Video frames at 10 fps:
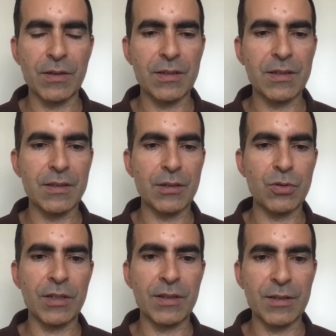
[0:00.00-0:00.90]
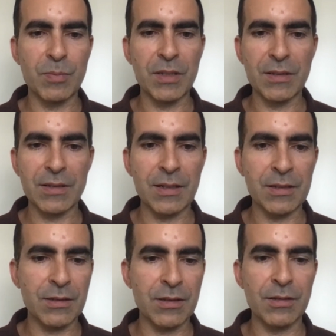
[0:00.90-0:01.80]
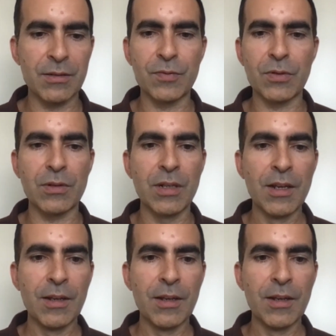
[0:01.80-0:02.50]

this is a drug that's been designed for